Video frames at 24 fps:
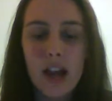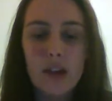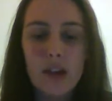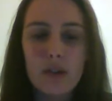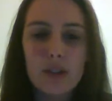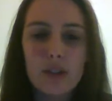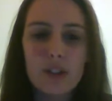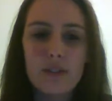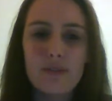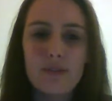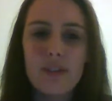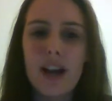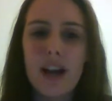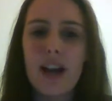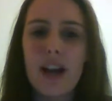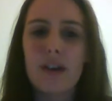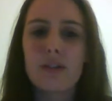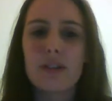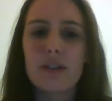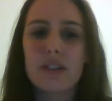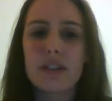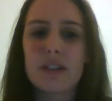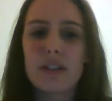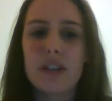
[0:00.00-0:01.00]
I also
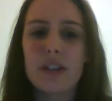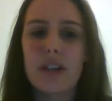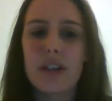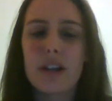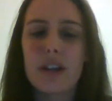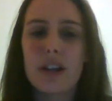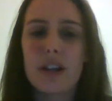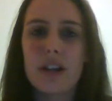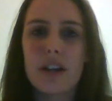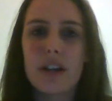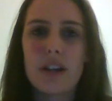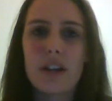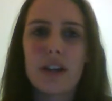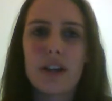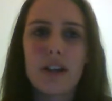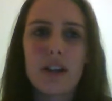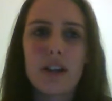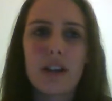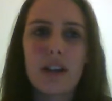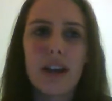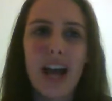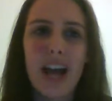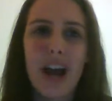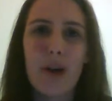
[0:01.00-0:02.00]
found
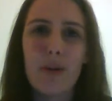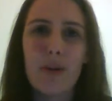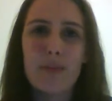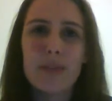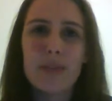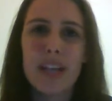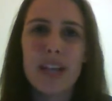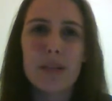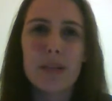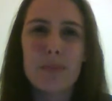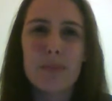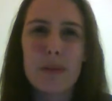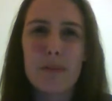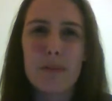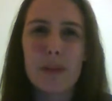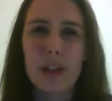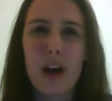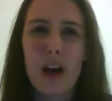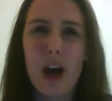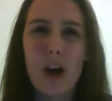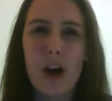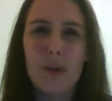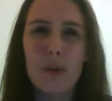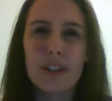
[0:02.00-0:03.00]
how obsessed
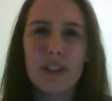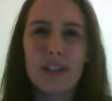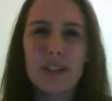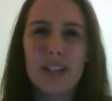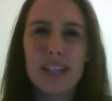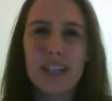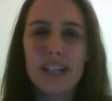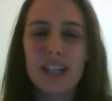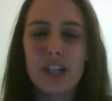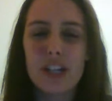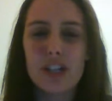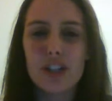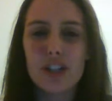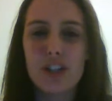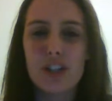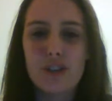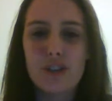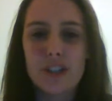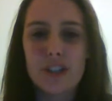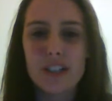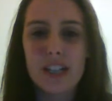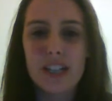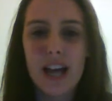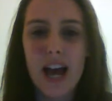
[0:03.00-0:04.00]
people are with needing to
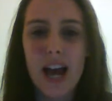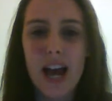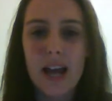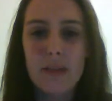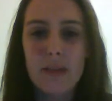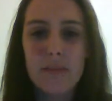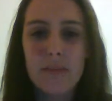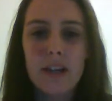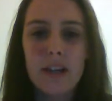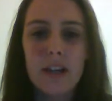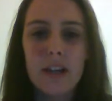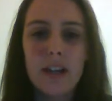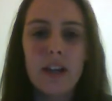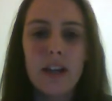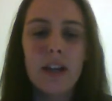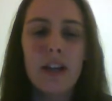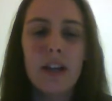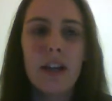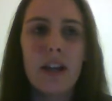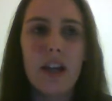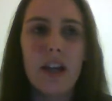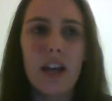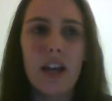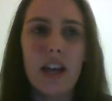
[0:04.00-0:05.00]
know the time,
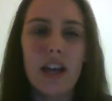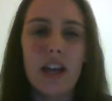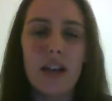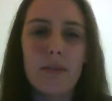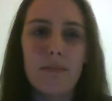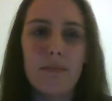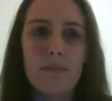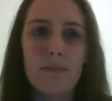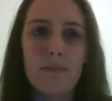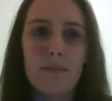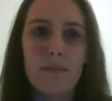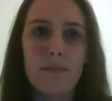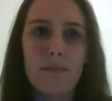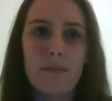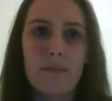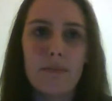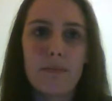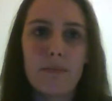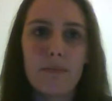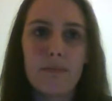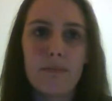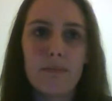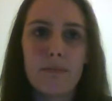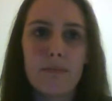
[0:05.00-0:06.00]

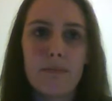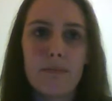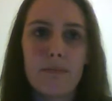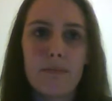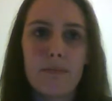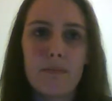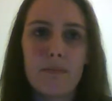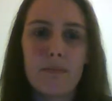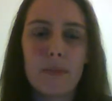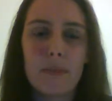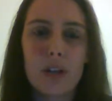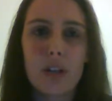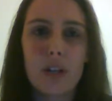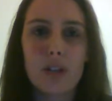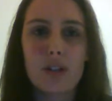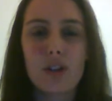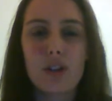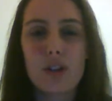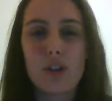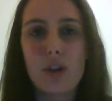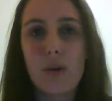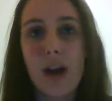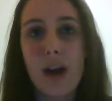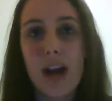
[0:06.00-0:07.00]
because
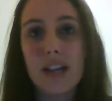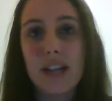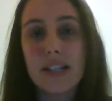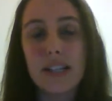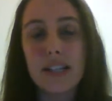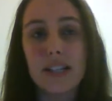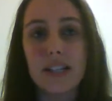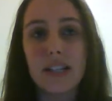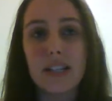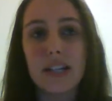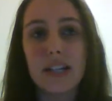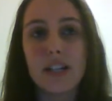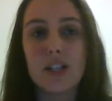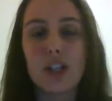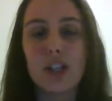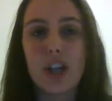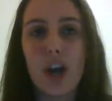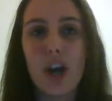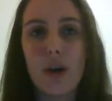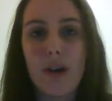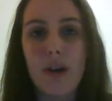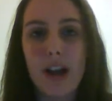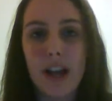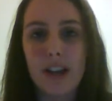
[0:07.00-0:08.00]
although I didn't need to
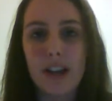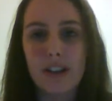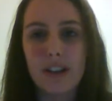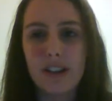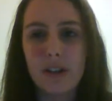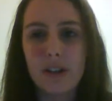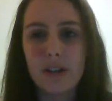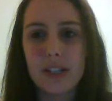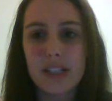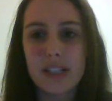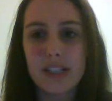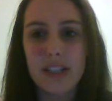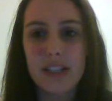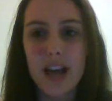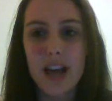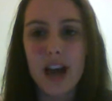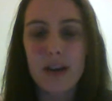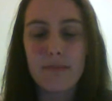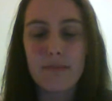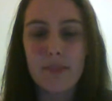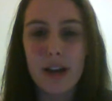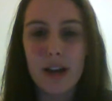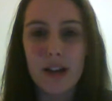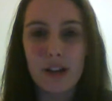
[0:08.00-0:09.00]
know, I noticed
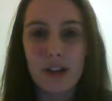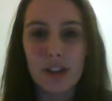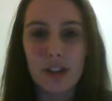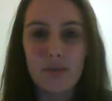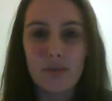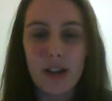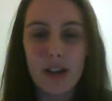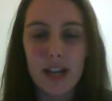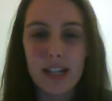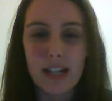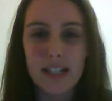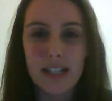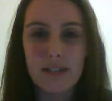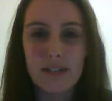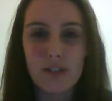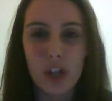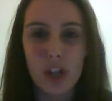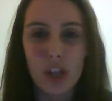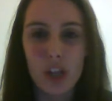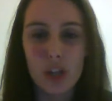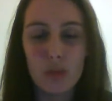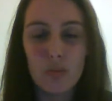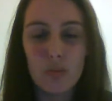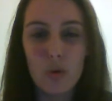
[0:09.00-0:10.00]
that my other relatives
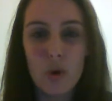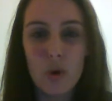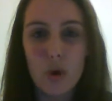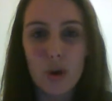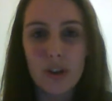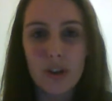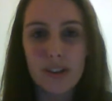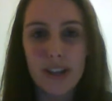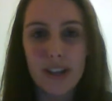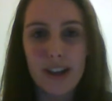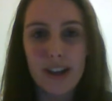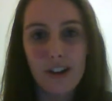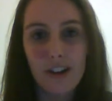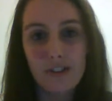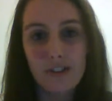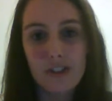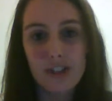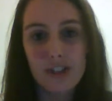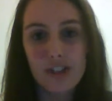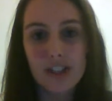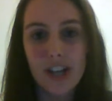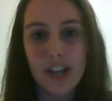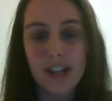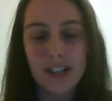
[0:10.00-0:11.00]
on the walk, they
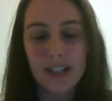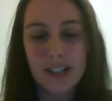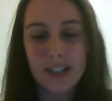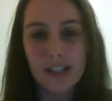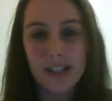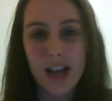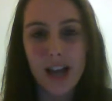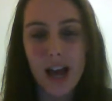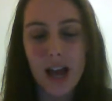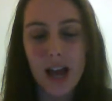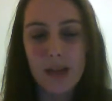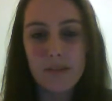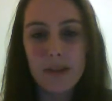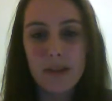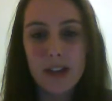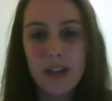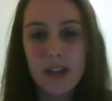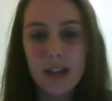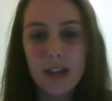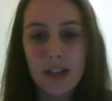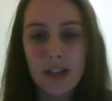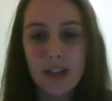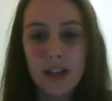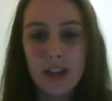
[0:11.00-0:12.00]
often check the time,